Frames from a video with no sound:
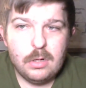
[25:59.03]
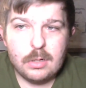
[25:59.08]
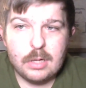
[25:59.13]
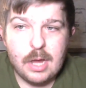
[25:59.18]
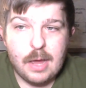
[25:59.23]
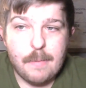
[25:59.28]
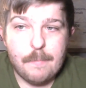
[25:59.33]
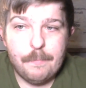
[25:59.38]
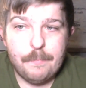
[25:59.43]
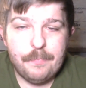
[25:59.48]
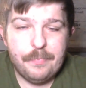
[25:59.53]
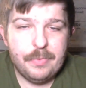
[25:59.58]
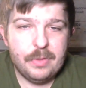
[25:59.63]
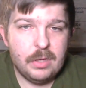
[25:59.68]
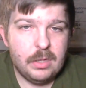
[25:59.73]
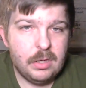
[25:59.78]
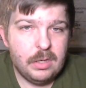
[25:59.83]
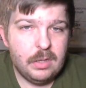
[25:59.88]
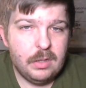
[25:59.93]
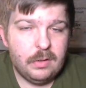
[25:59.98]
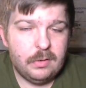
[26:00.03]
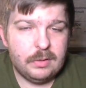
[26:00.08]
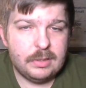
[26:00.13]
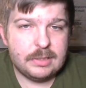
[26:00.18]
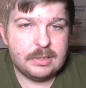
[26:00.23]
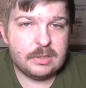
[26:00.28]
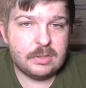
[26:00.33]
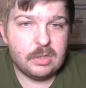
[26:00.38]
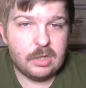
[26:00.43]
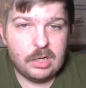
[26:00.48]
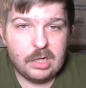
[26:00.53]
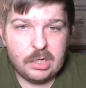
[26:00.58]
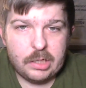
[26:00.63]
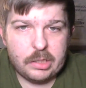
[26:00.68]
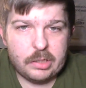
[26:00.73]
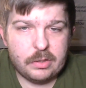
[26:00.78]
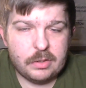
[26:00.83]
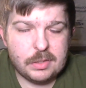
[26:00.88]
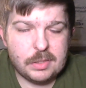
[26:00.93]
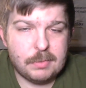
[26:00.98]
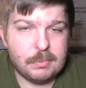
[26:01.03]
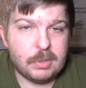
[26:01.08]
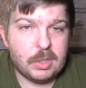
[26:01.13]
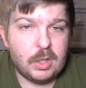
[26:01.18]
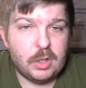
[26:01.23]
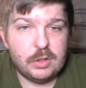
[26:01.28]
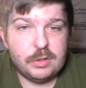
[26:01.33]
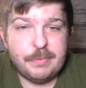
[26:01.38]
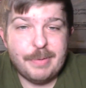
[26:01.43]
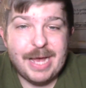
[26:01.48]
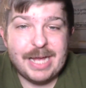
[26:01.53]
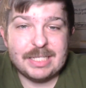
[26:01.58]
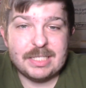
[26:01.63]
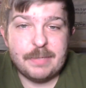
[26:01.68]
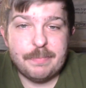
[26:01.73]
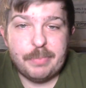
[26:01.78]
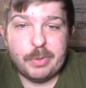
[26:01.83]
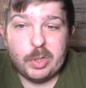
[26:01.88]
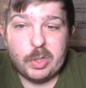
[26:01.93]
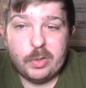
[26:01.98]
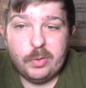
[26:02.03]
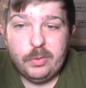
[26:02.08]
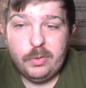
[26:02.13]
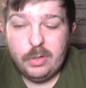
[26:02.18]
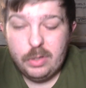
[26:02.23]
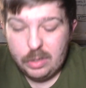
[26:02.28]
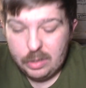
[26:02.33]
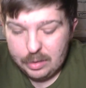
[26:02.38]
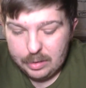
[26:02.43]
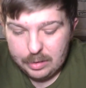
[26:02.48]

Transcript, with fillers: Okay let's talk some college basketball.